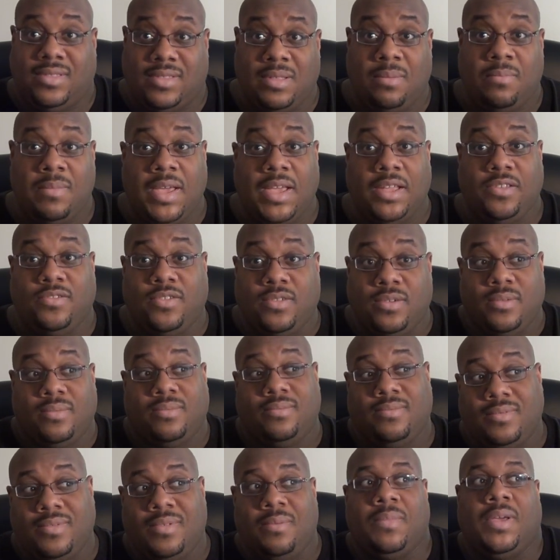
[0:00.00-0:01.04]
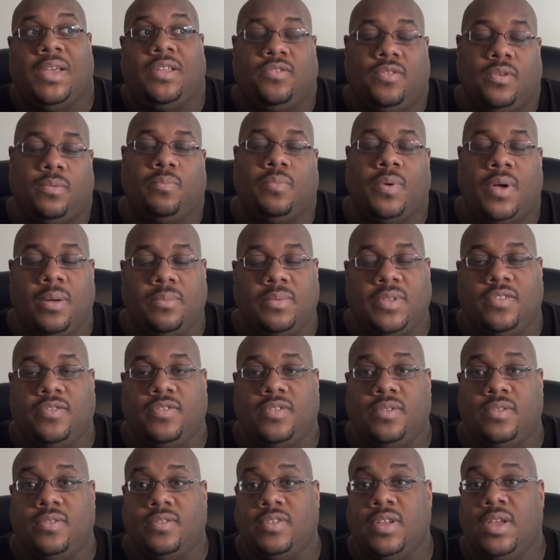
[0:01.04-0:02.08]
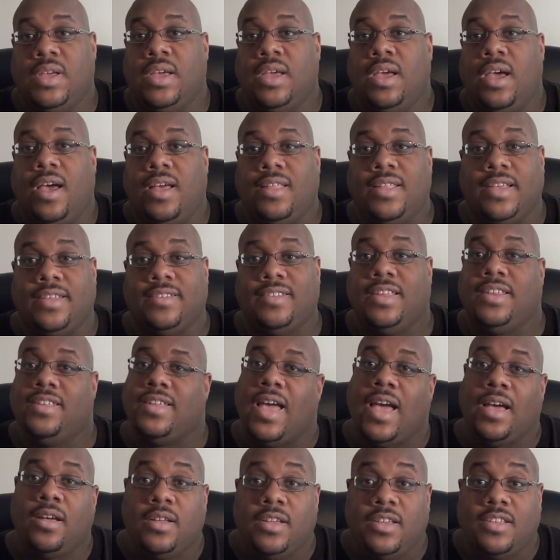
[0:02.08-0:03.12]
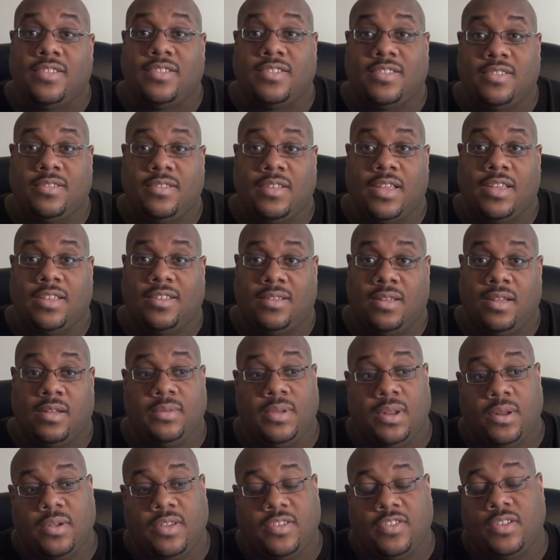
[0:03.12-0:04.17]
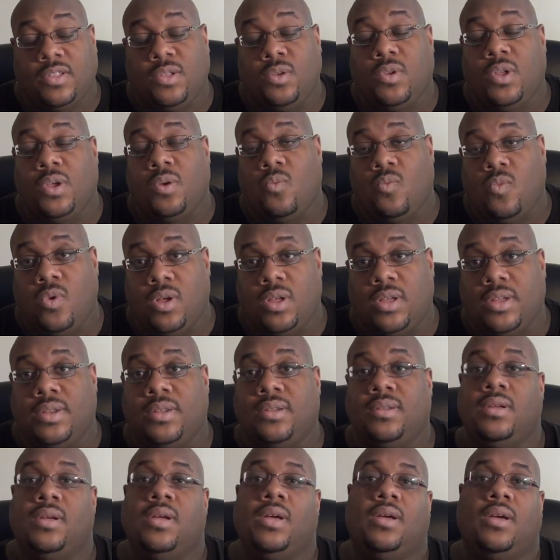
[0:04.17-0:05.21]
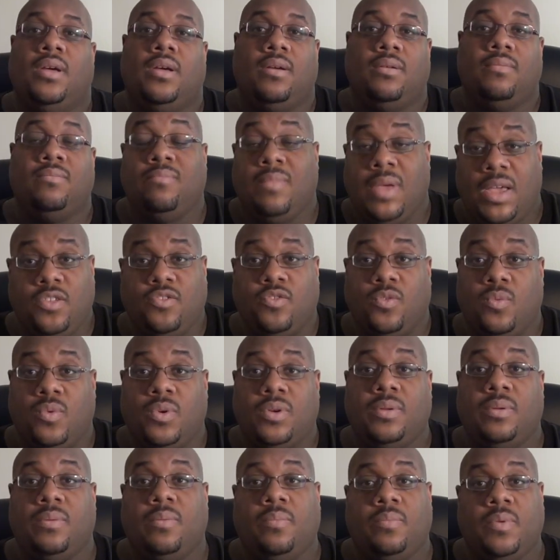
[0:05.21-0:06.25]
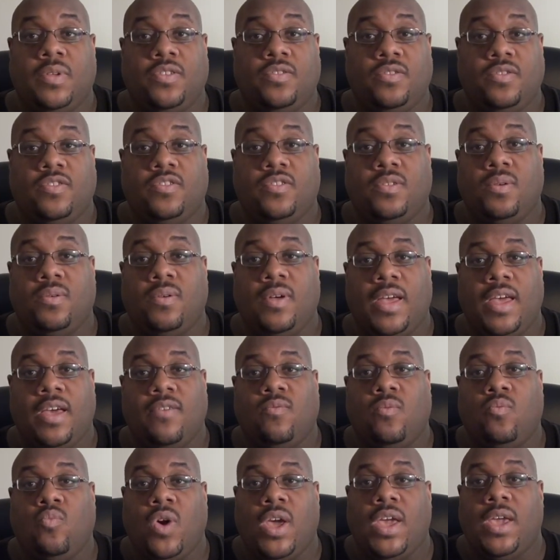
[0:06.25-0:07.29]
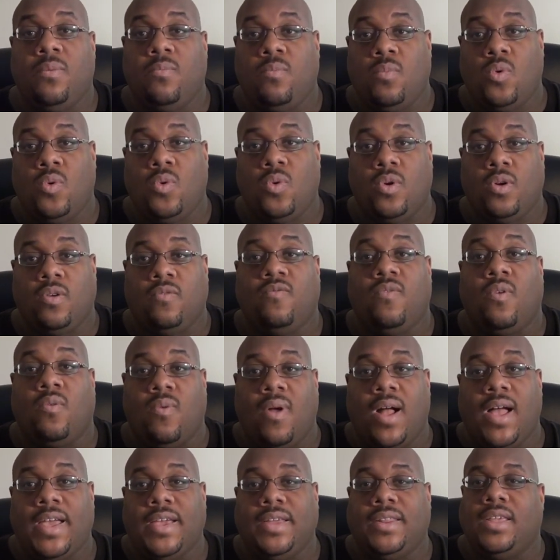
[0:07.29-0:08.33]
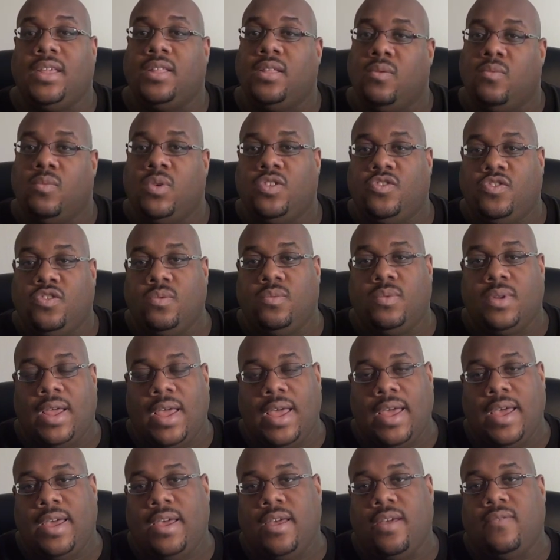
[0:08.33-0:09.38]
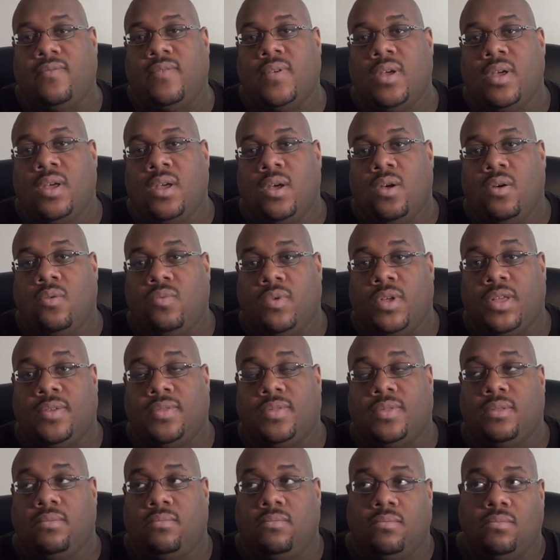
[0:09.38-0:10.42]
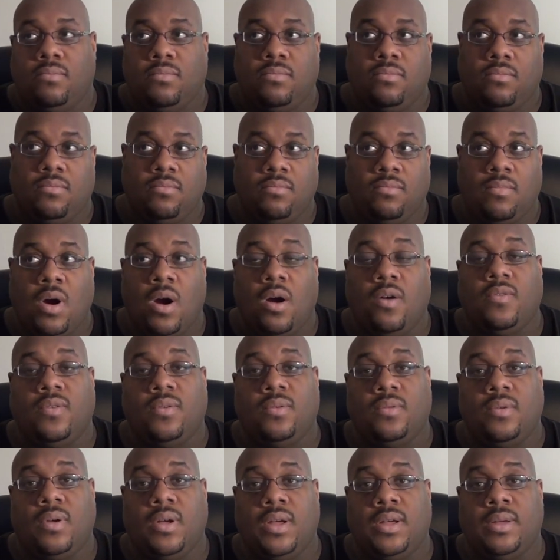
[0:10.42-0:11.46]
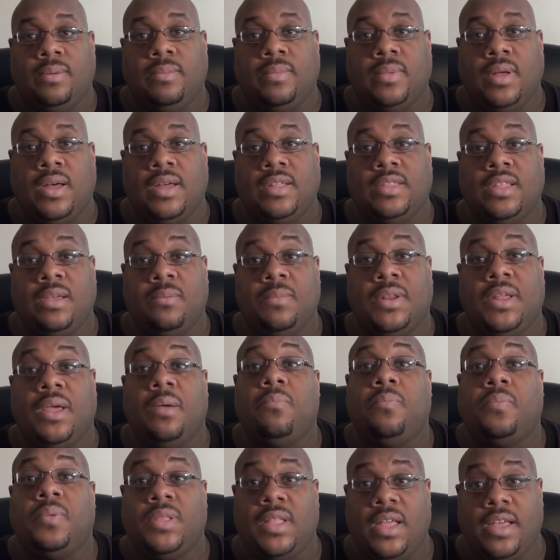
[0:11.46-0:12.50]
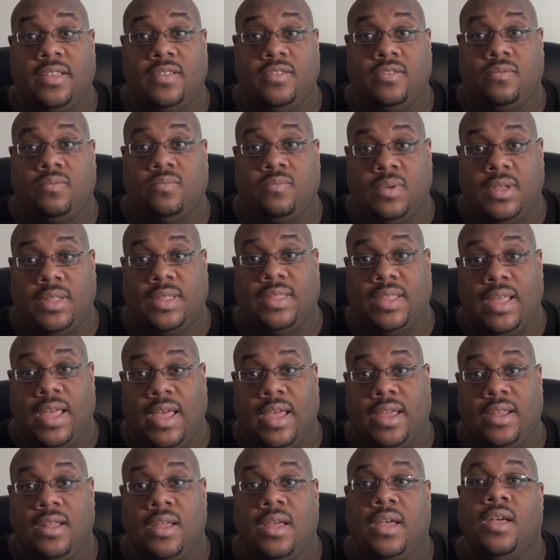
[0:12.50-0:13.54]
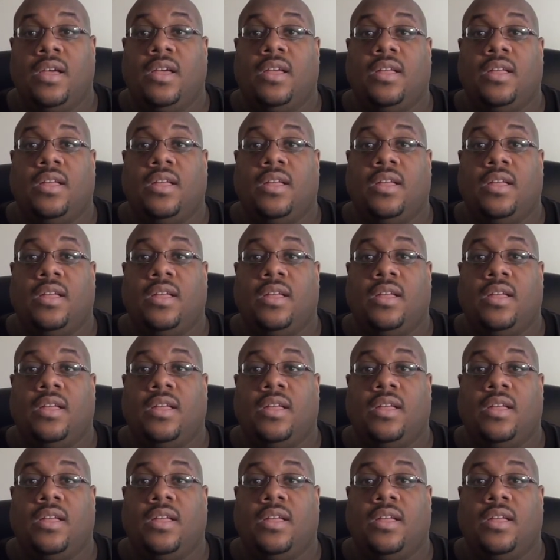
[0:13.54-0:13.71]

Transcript: the major the major publishers. Like I said, ex ex uh, you know, excluding one major one, but you still have way more variety than what you would have with Marvel um, Unlimited. Plus, with that,